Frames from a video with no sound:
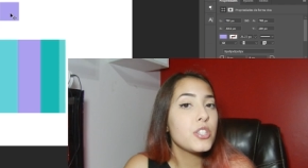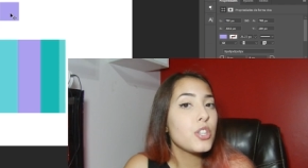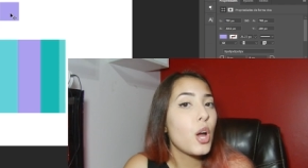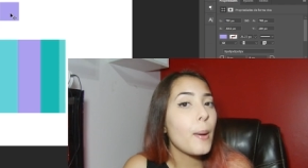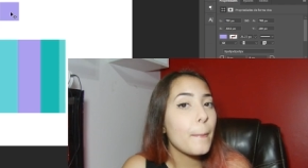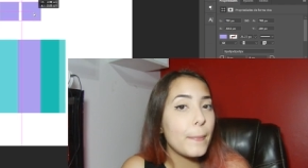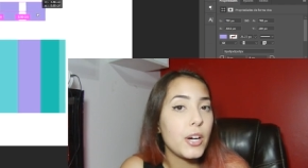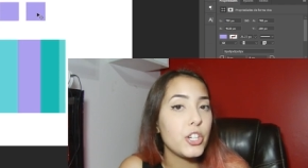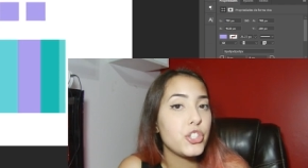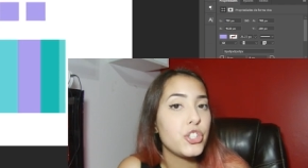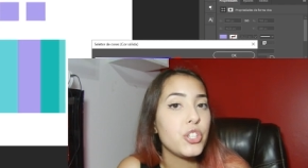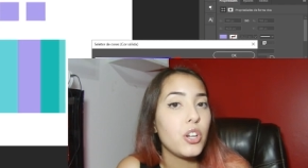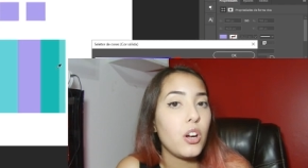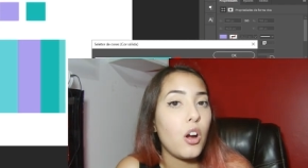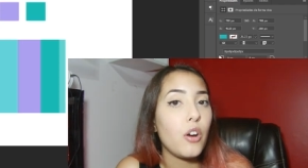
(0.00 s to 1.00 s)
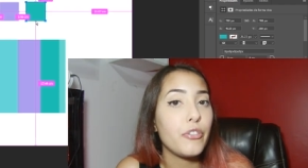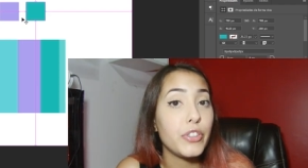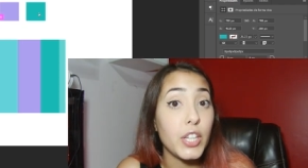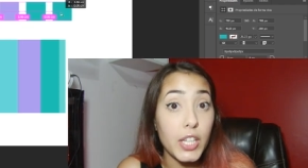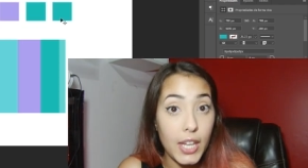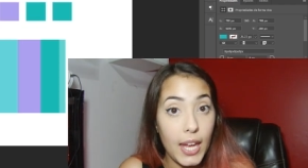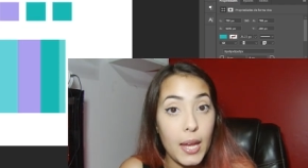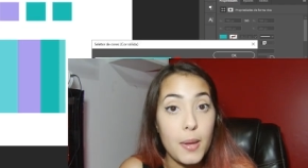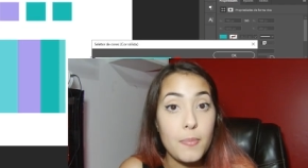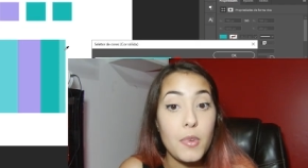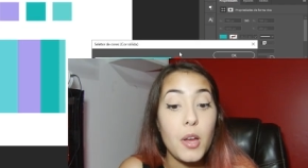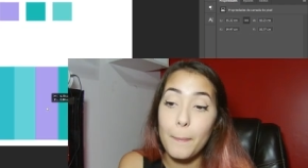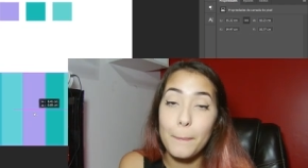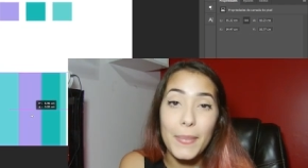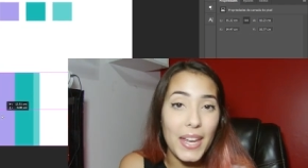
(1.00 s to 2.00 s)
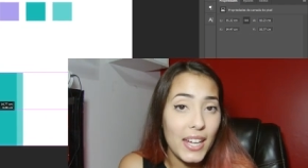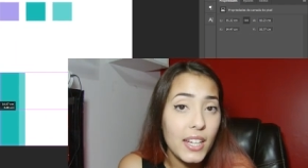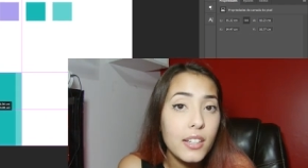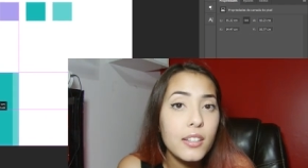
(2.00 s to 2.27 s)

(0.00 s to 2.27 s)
not much of the game made